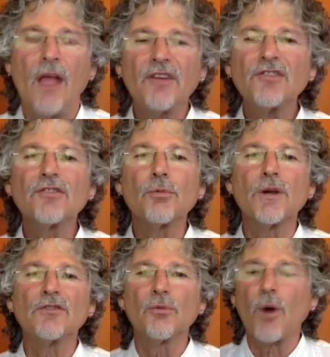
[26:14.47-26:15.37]
This is the
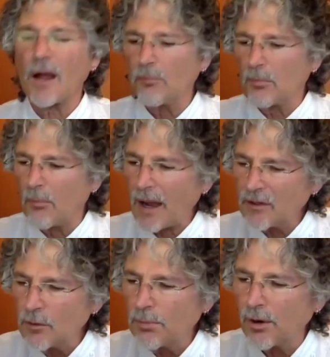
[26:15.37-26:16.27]
reason why my
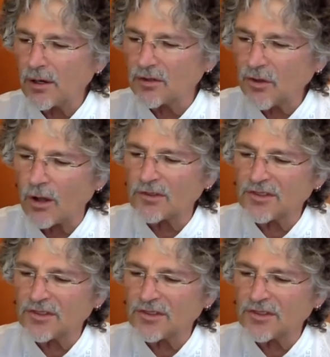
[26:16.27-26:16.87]
new book is called